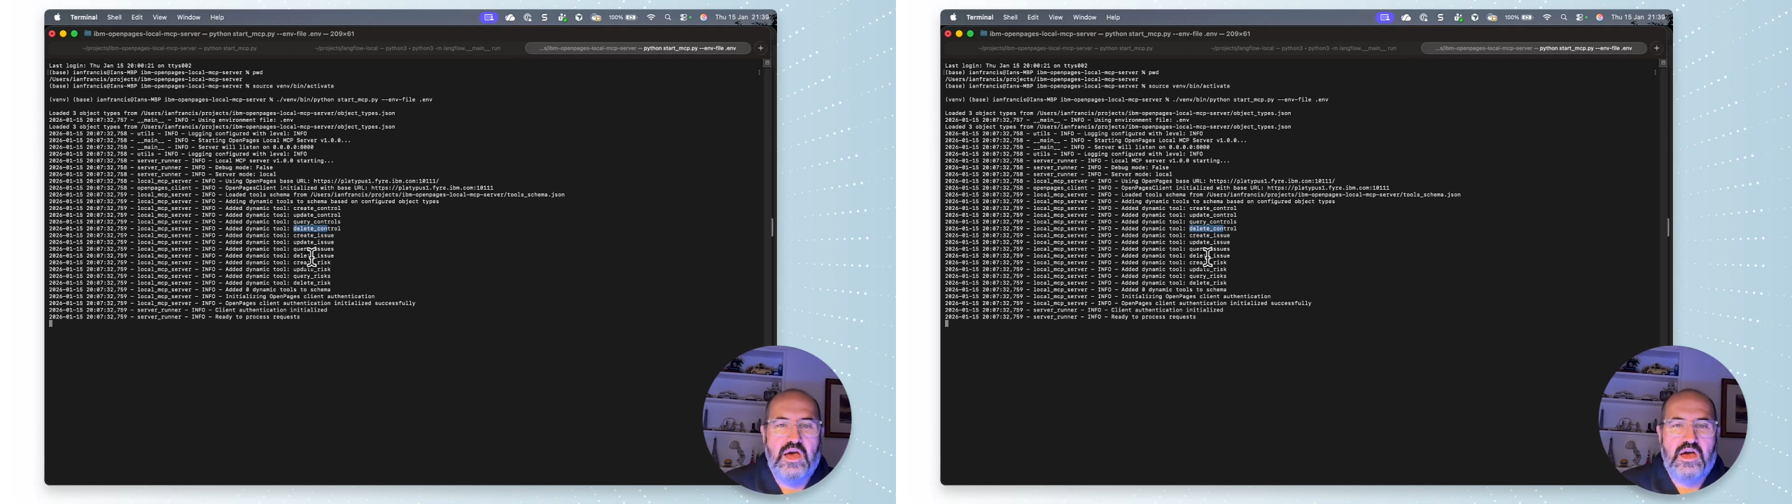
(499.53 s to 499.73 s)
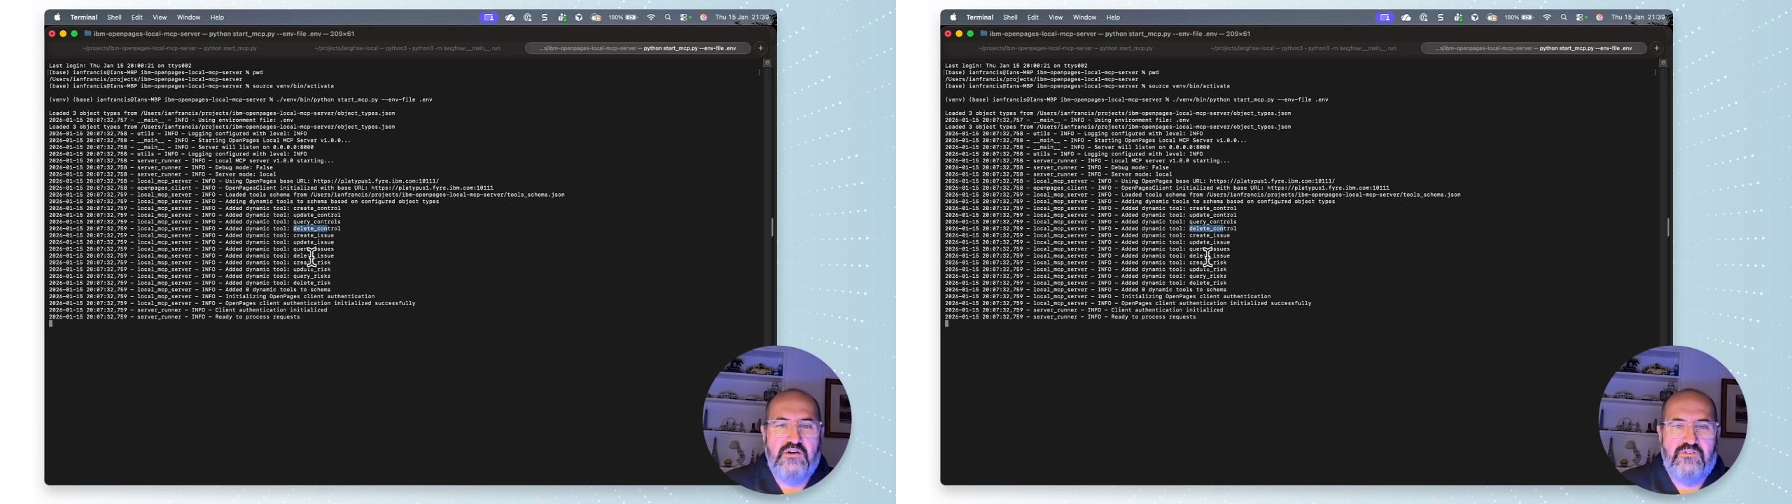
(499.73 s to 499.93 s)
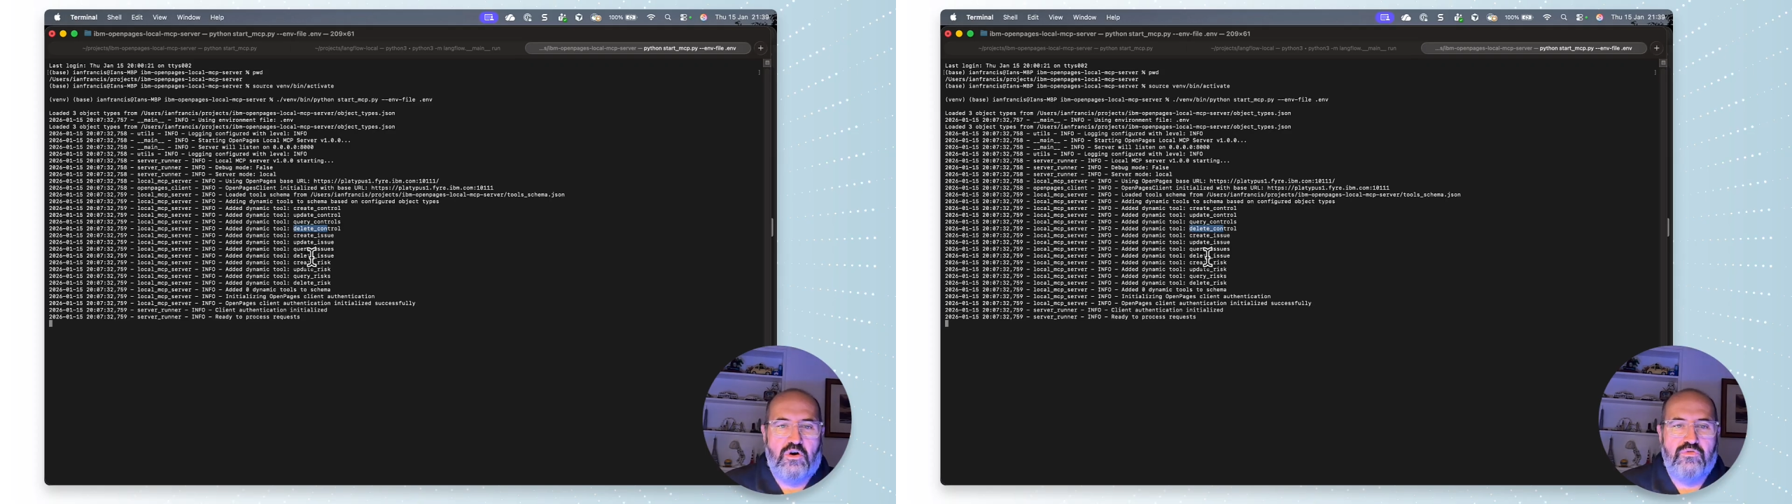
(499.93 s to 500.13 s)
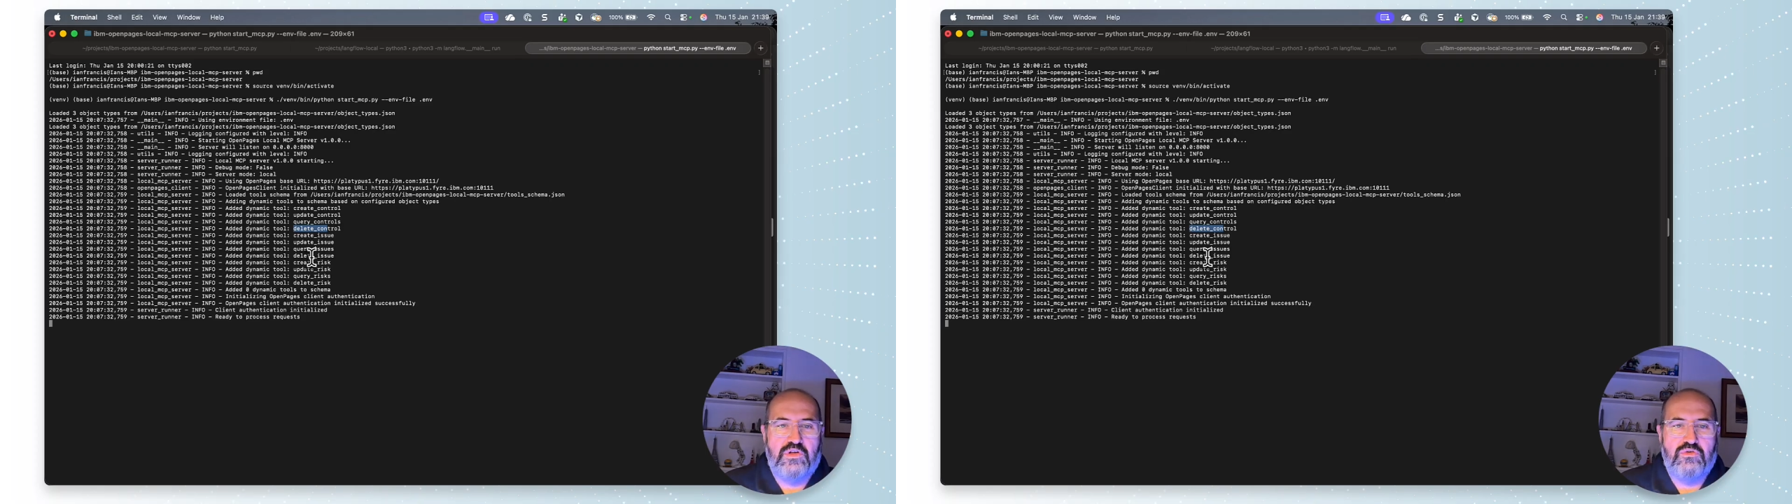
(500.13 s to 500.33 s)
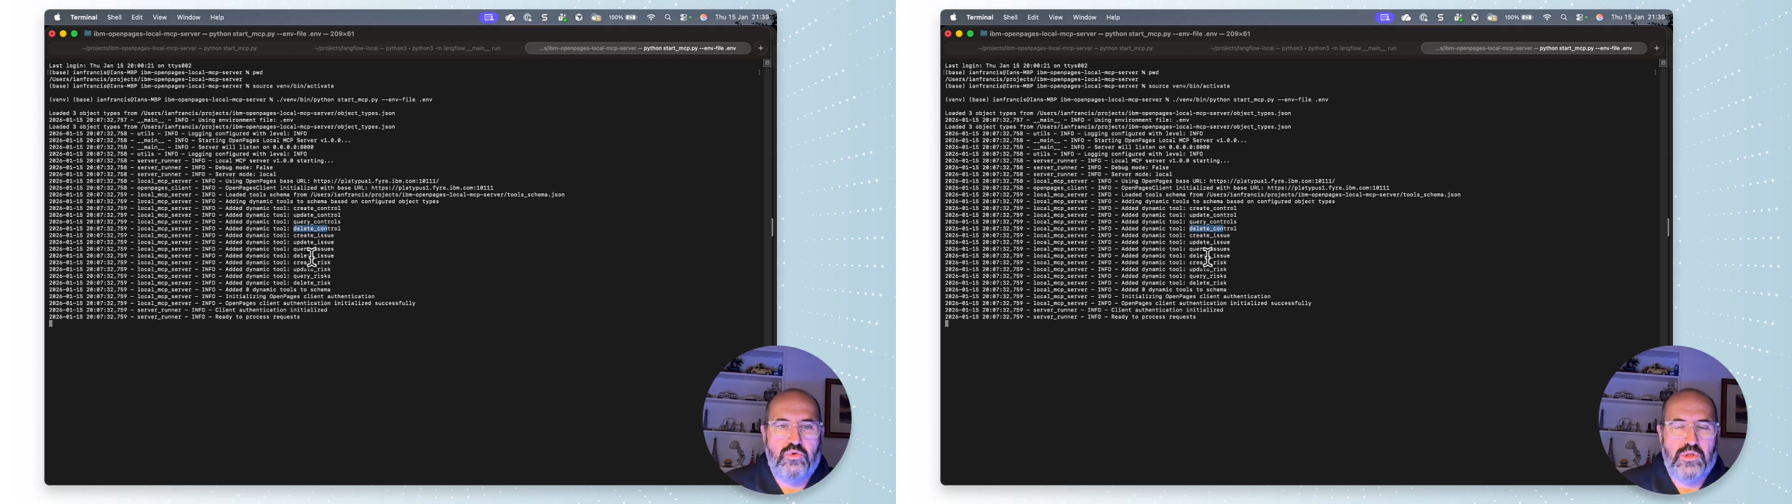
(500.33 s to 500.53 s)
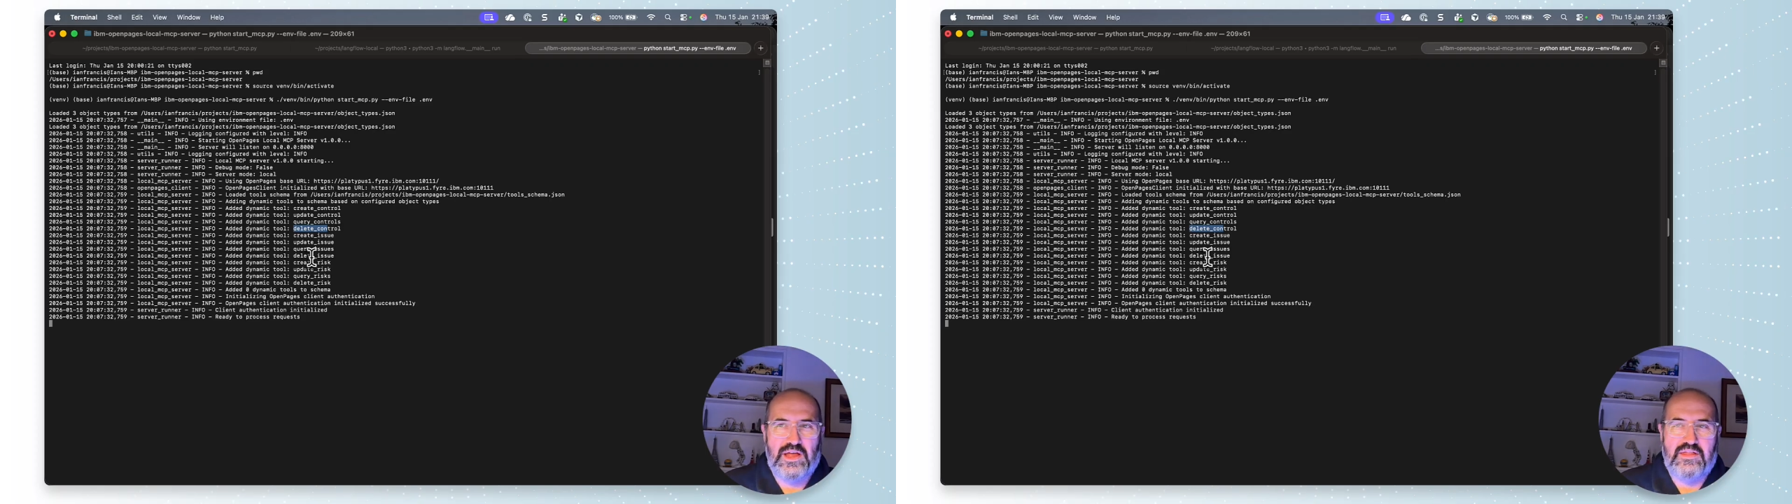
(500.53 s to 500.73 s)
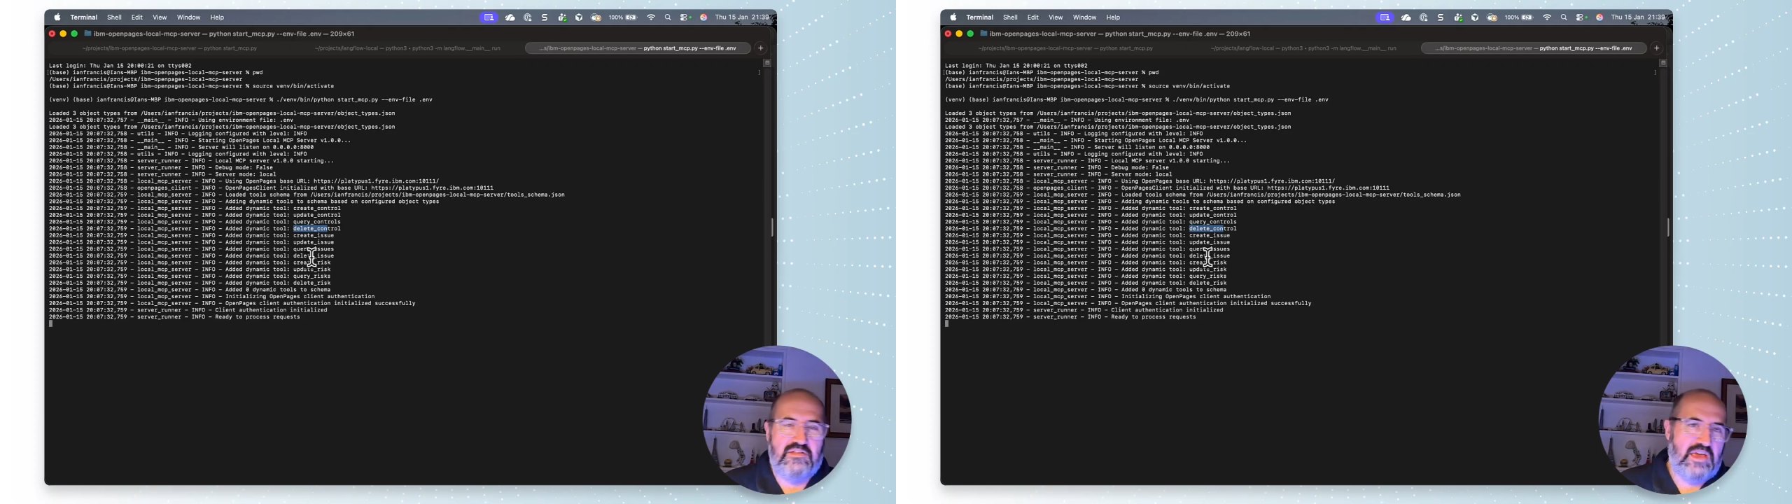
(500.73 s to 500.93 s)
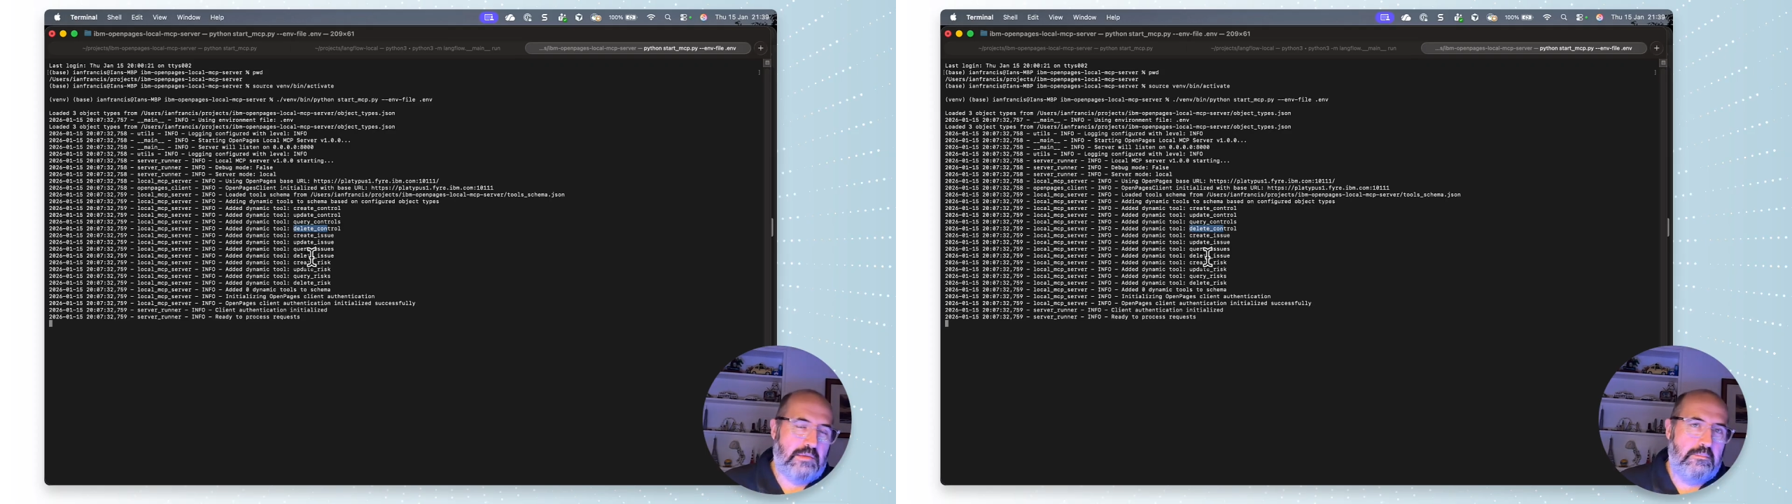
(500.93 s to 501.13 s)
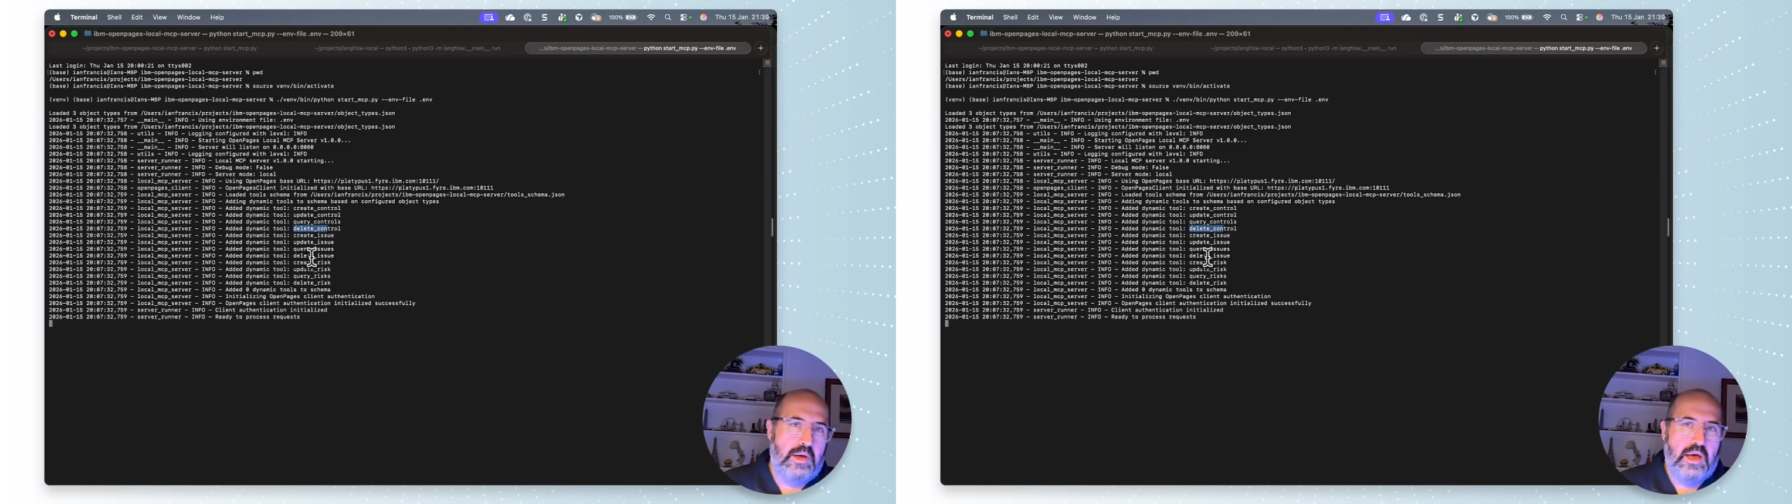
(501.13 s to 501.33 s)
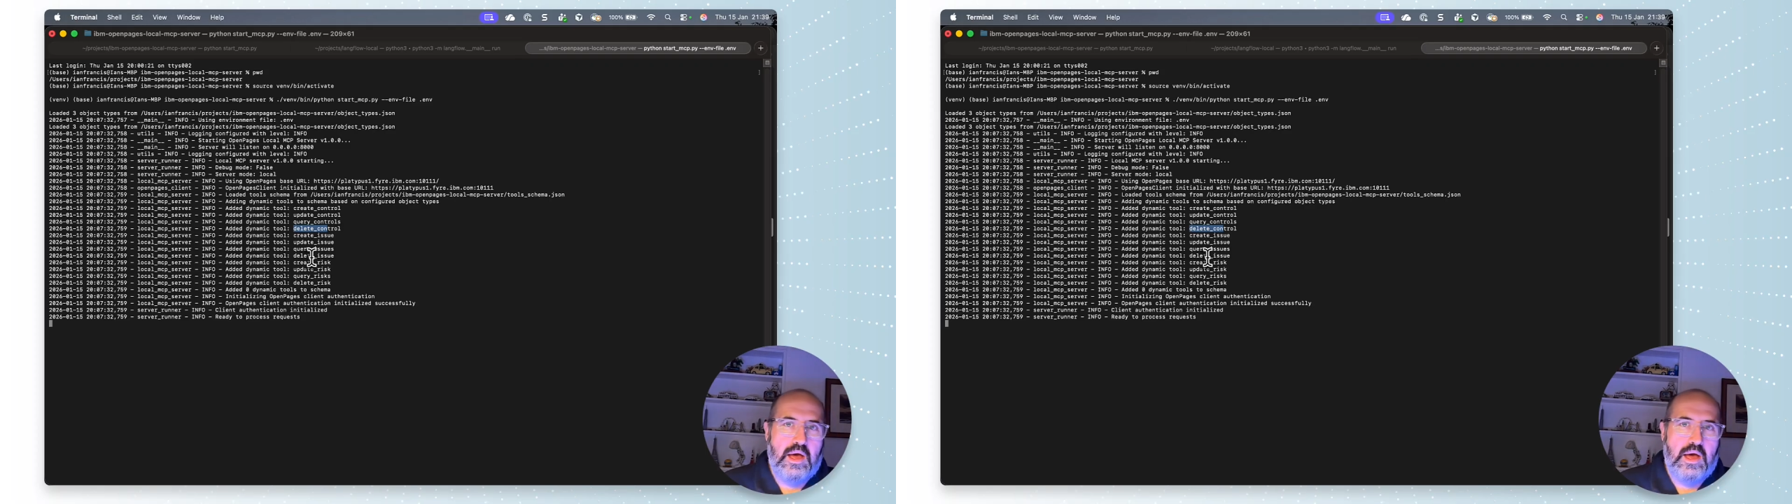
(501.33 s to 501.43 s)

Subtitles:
evolving tooling, and the team,